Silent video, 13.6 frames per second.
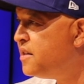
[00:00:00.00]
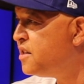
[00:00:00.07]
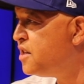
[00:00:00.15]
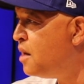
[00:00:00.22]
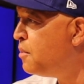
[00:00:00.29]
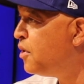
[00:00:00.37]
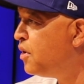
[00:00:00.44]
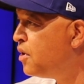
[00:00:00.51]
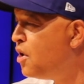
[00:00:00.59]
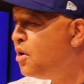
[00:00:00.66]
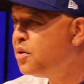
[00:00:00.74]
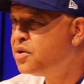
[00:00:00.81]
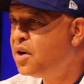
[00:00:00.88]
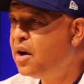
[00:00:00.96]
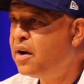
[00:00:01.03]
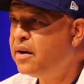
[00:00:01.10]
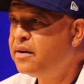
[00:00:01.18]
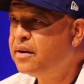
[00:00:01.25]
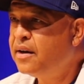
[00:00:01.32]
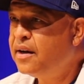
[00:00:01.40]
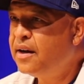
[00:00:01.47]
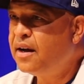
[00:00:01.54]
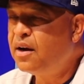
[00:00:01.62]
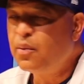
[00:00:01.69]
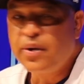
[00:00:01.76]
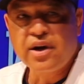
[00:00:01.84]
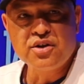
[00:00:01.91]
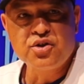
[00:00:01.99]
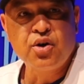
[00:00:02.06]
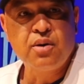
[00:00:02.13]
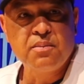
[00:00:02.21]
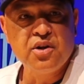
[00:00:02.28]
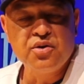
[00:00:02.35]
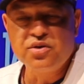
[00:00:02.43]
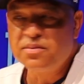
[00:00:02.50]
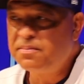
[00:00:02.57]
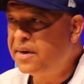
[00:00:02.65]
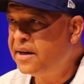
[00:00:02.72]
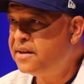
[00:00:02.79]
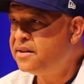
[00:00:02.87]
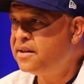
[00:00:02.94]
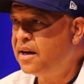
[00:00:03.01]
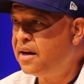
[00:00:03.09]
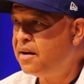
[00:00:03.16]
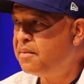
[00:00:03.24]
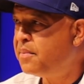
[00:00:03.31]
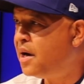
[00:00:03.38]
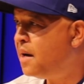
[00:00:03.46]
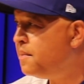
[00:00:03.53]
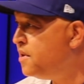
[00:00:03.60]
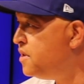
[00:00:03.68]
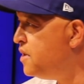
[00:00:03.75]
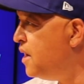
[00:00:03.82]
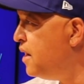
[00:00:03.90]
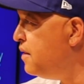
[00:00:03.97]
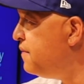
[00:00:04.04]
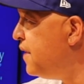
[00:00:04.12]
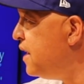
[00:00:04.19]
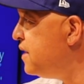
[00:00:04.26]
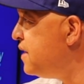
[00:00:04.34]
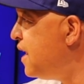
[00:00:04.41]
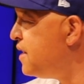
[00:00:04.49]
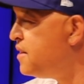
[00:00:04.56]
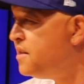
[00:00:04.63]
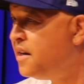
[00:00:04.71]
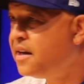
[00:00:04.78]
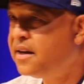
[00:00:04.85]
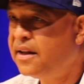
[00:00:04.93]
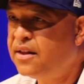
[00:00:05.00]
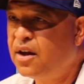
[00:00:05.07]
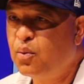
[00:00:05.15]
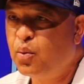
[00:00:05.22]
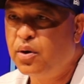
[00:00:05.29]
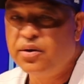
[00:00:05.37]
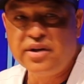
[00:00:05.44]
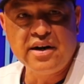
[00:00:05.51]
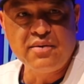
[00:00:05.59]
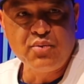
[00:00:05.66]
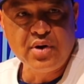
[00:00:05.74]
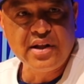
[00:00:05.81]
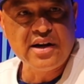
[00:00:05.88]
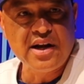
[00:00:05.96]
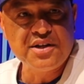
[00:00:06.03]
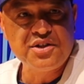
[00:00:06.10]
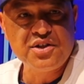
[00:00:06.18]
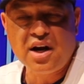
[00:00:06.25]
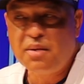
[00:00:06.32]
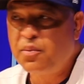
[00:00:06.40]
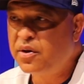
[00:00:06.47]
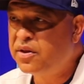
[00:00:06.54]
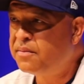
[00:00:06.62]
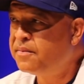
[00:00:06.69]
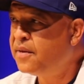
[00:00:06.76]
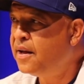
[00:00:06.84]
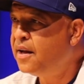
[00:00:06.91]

summer goes on, we can turn loose. But Bobby's done fantastic. I thought Will did a really nice job with him.